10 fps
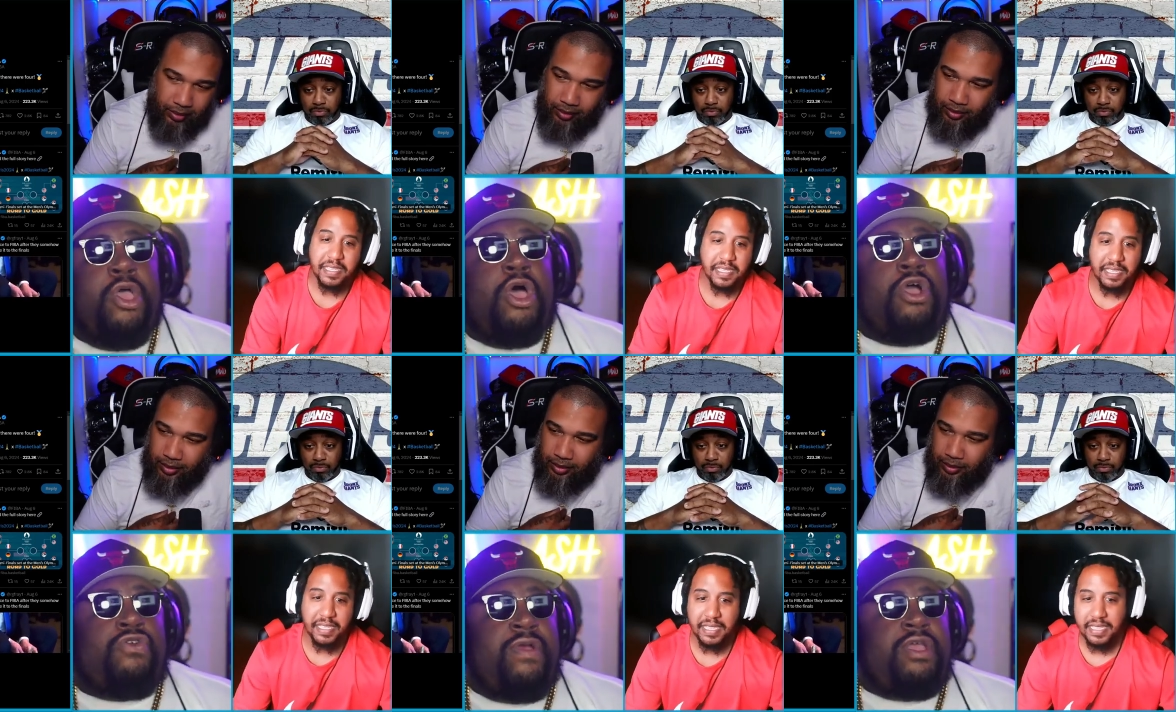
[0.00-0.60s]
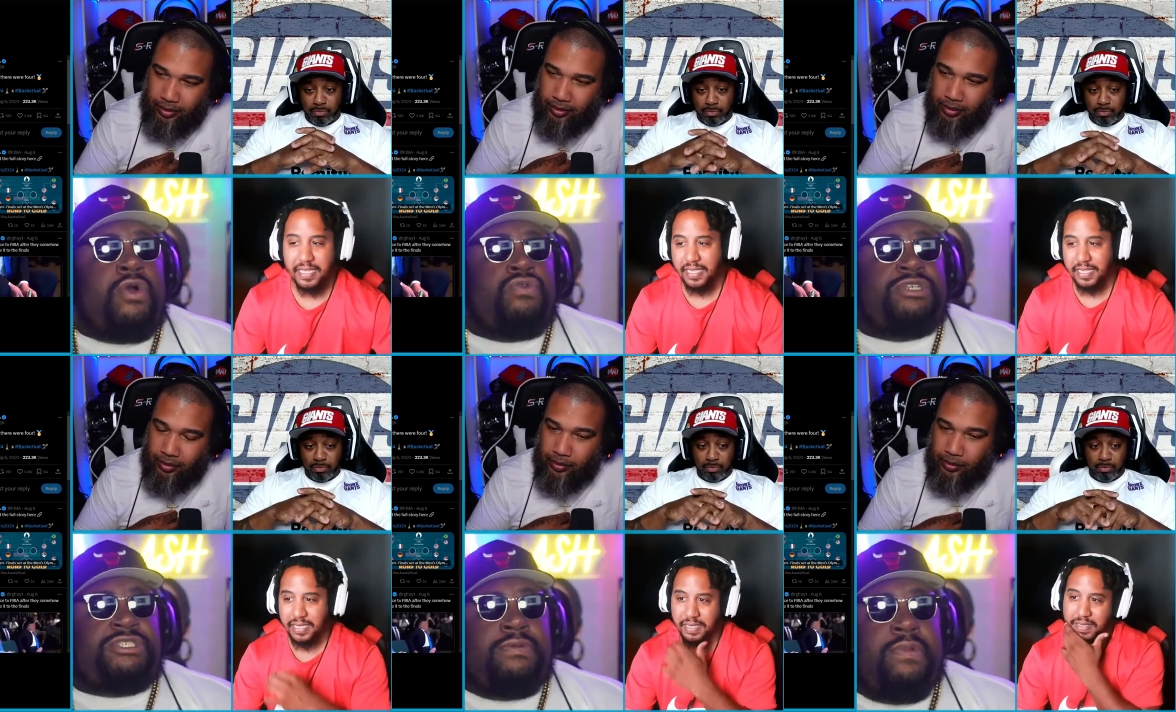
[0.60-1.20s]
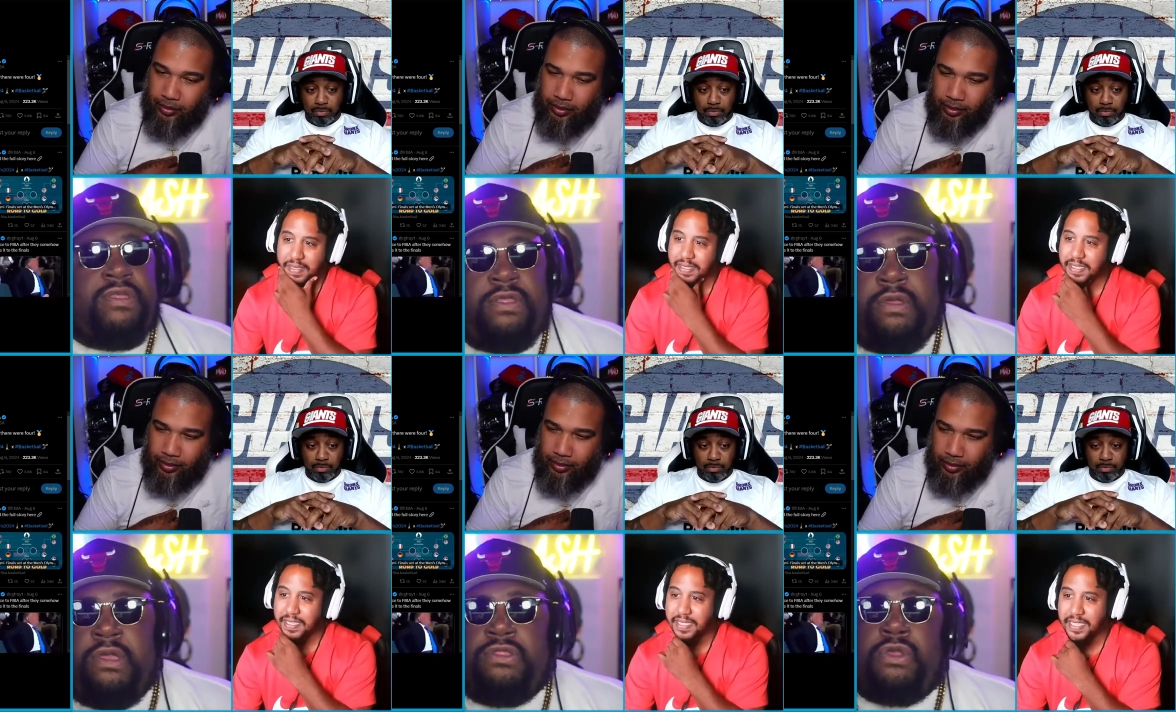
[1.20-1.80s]
Speaker 1: A great coach is some is a
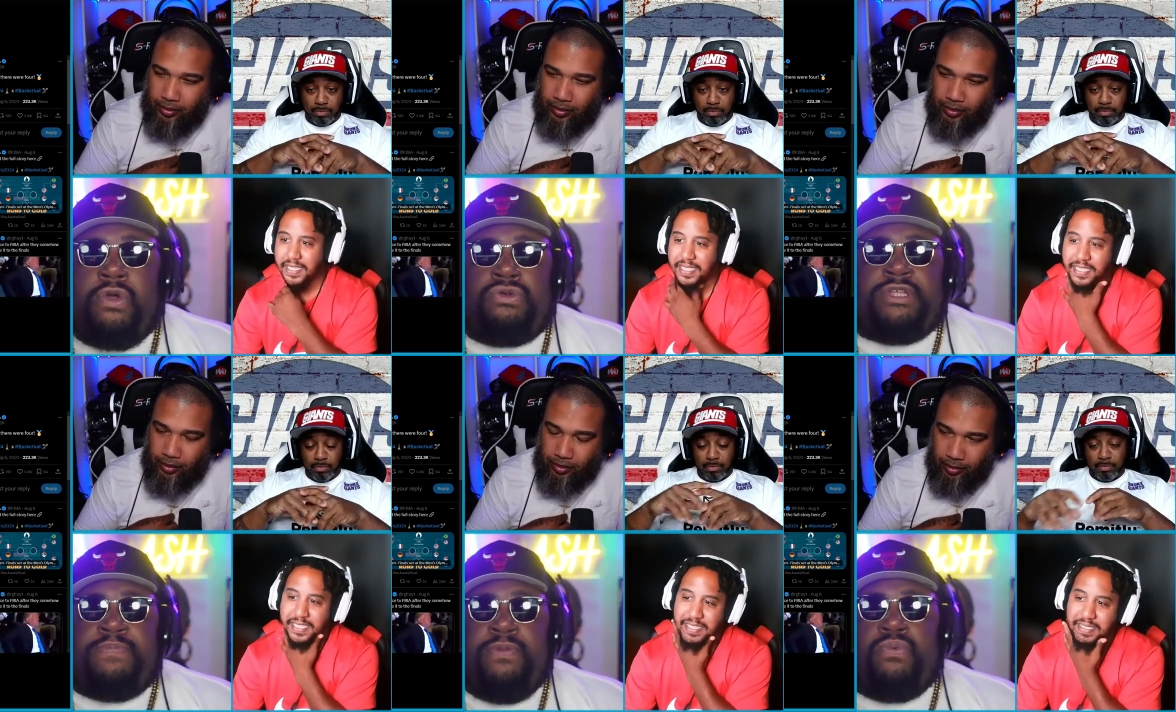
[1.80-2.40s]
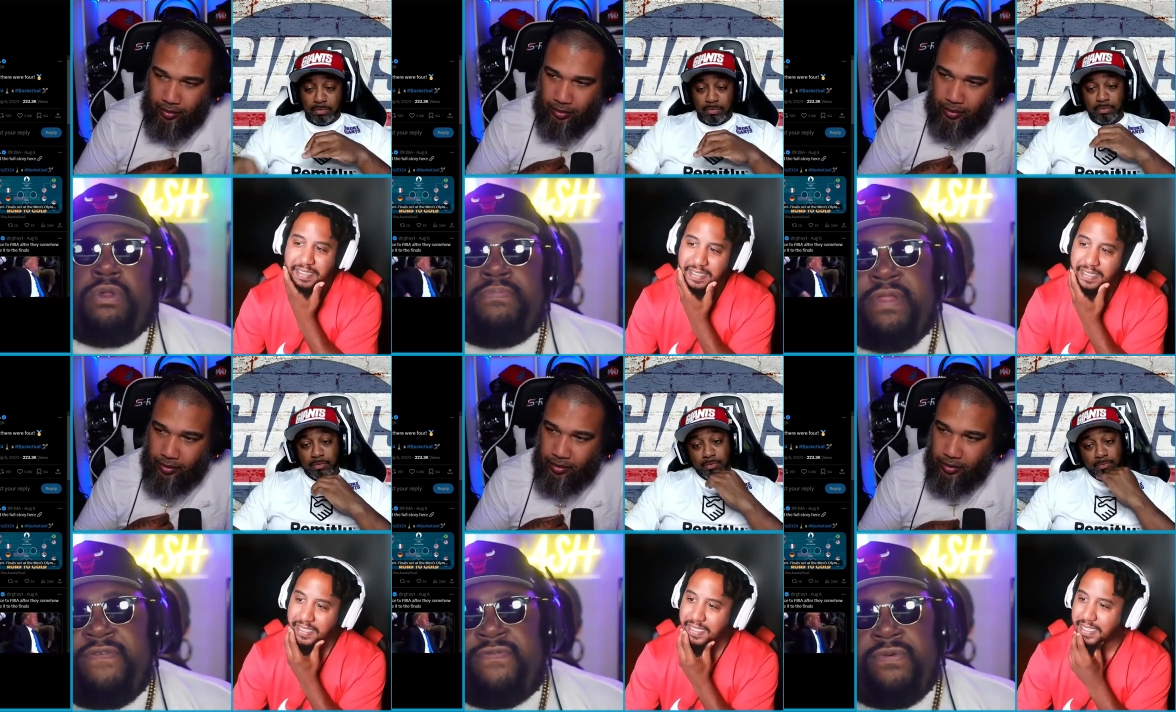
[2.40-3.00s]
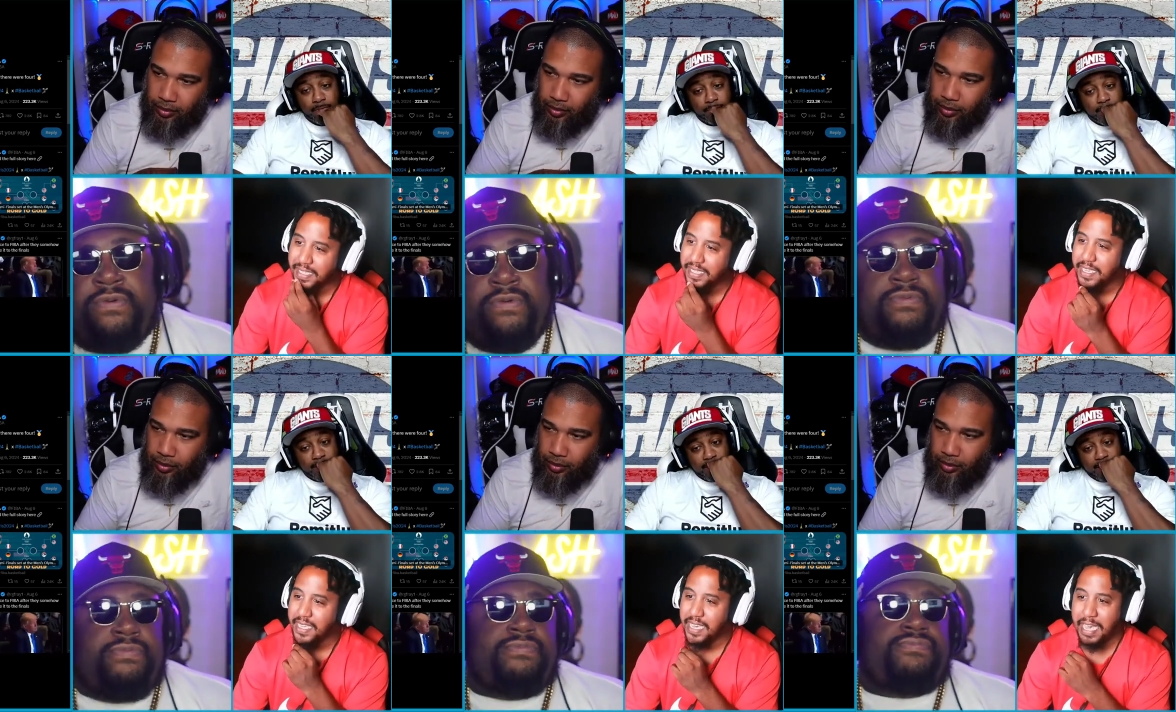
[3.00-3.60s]
is a coach that people want to play for.
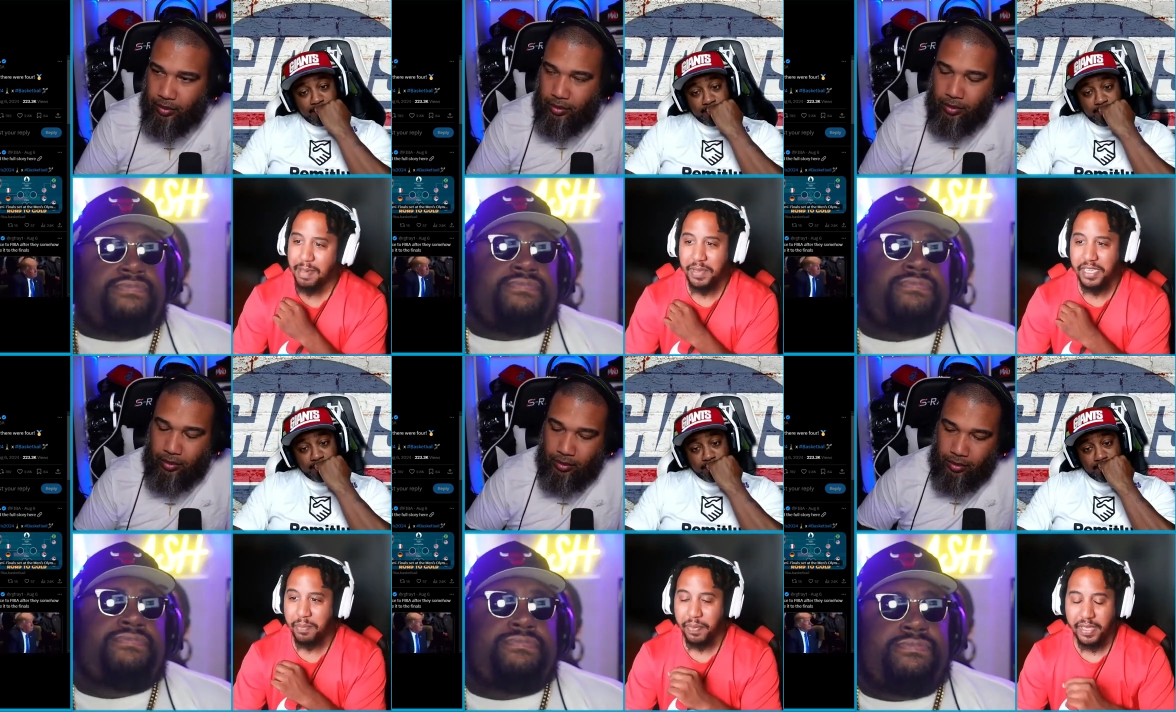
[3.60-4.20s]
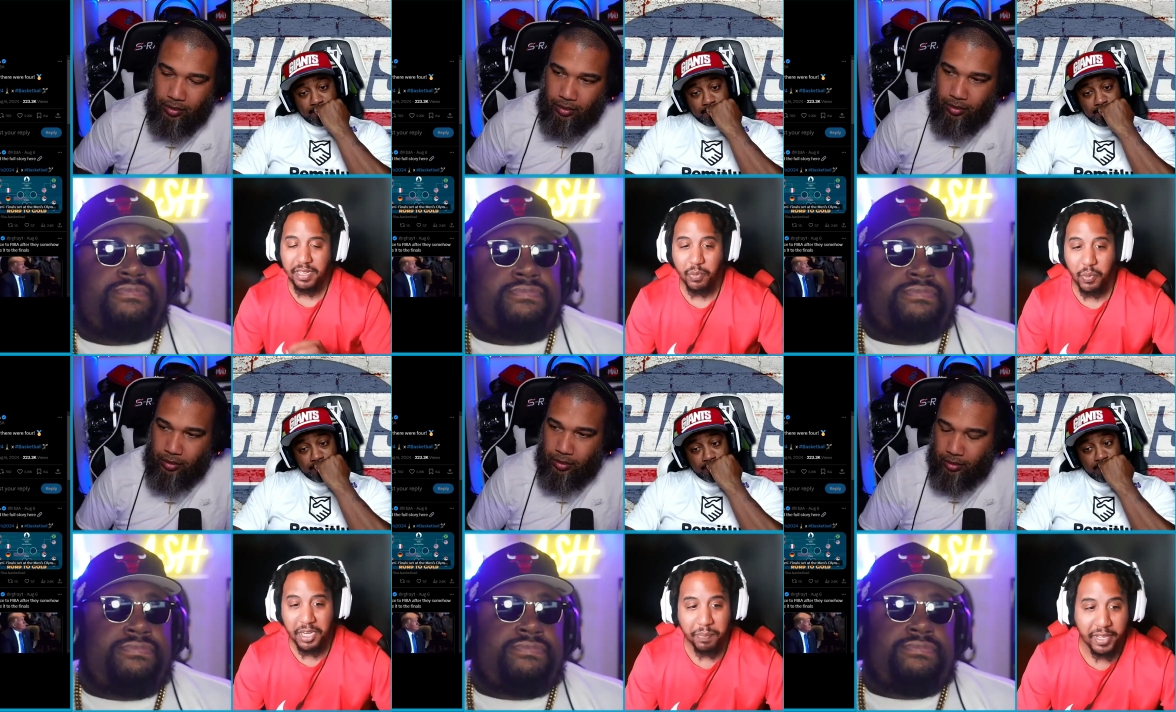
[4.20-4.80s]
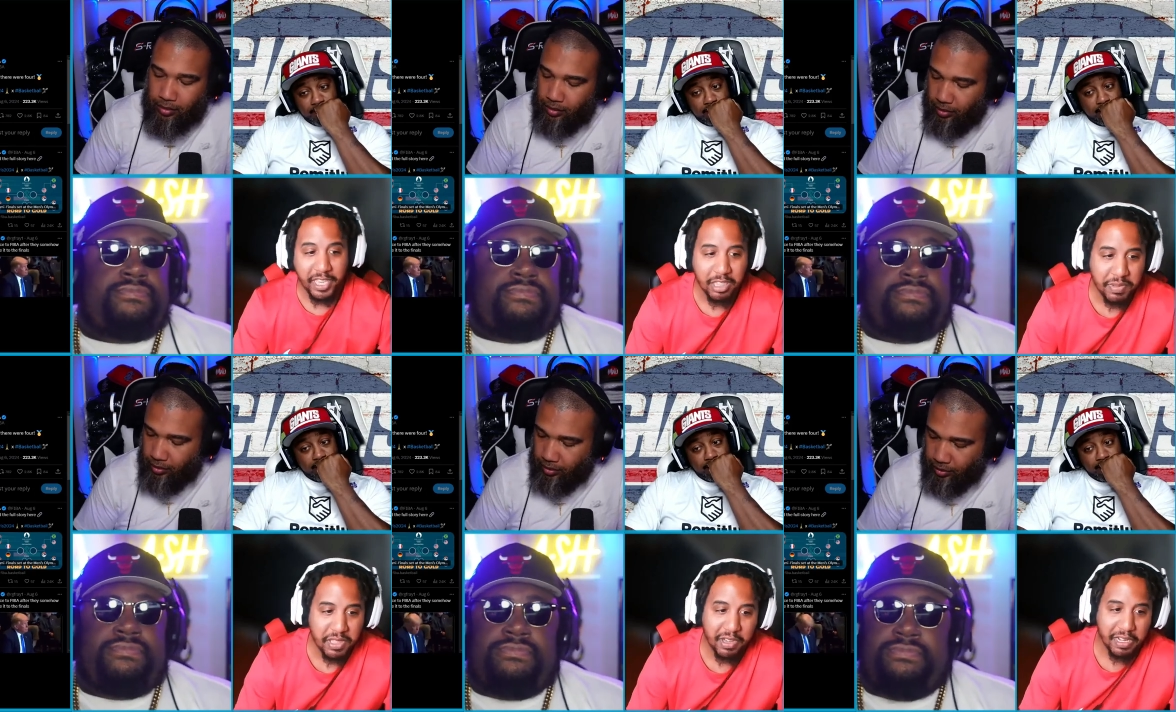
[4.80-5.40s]
Speaker 2: I mean, it play, the way the players
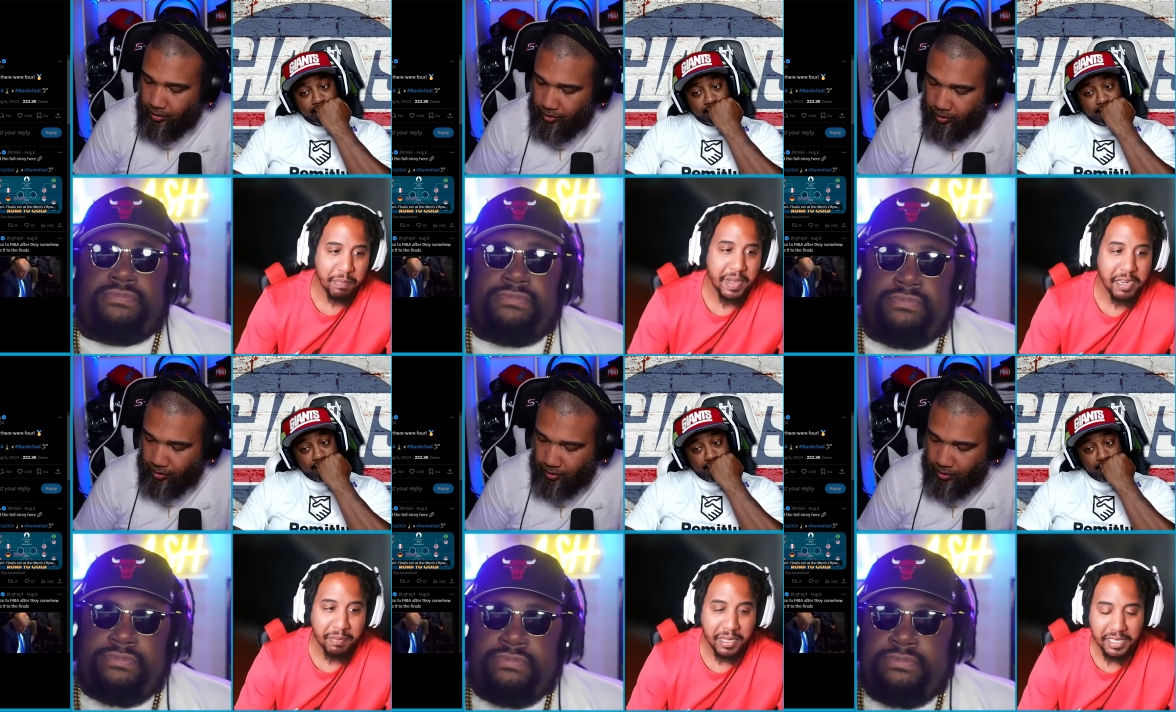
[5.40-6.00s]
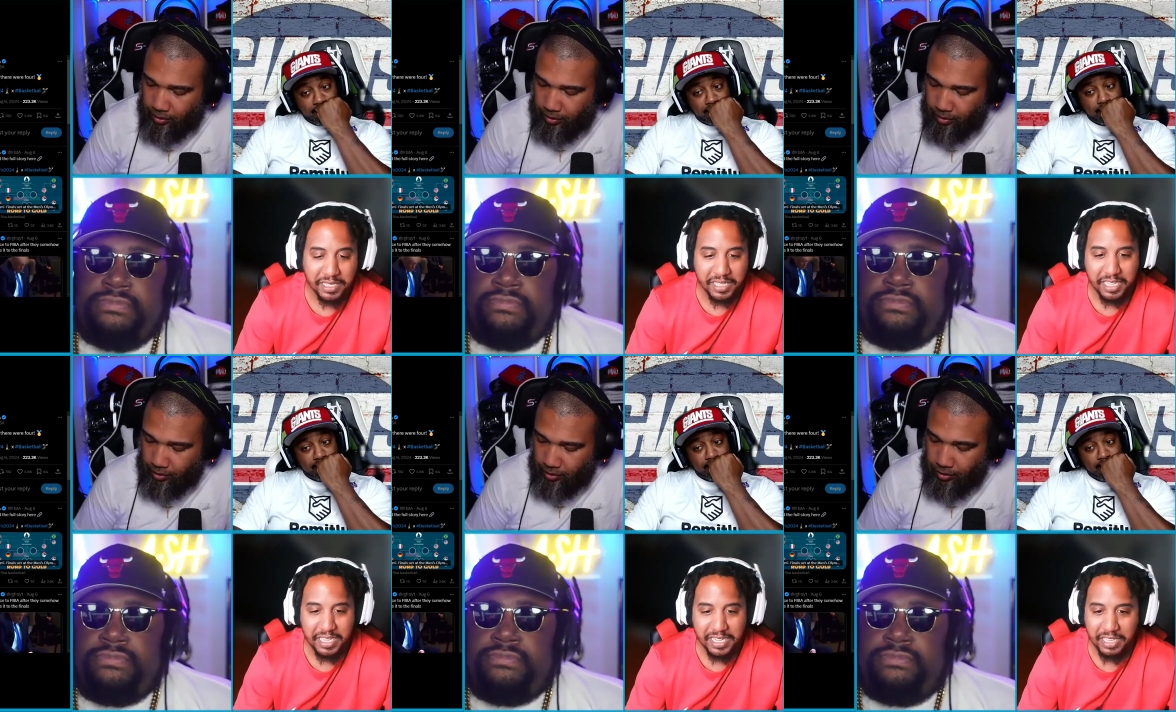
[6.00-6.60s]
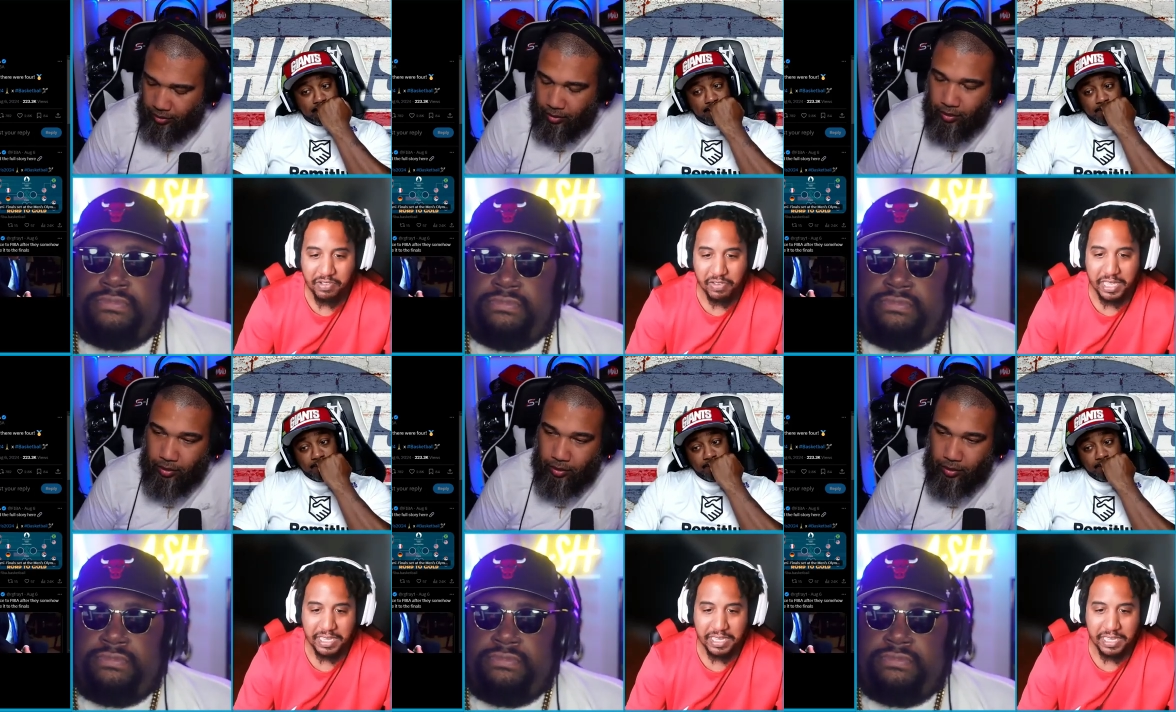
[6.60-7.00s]
been talking about him lately, they they don't